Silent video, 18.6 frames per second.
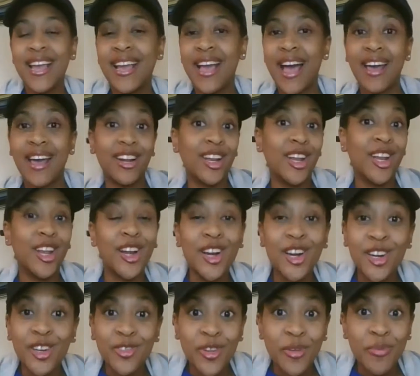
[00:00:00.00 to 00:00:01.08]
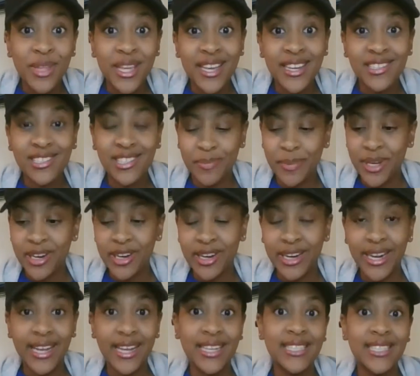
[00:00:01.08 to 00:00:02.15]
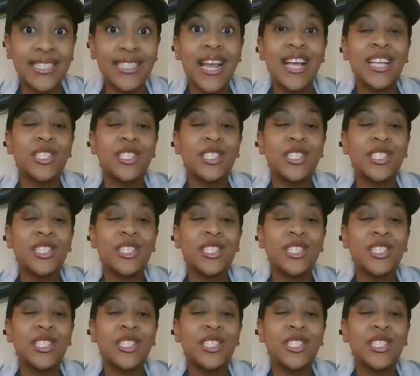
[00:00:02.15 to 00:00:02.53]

kind of learn from the experience,